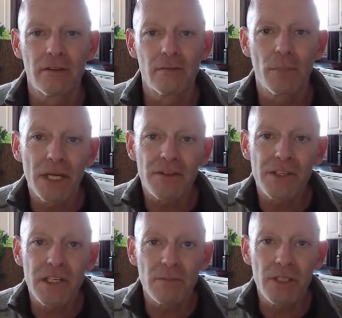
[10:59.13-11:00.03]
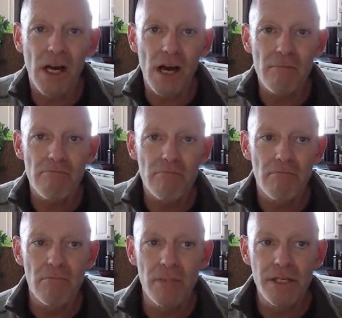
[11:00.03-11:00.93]
But at the same time,
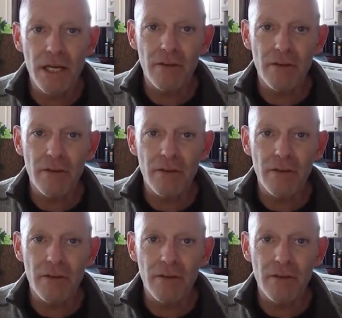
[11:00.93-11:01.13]
none of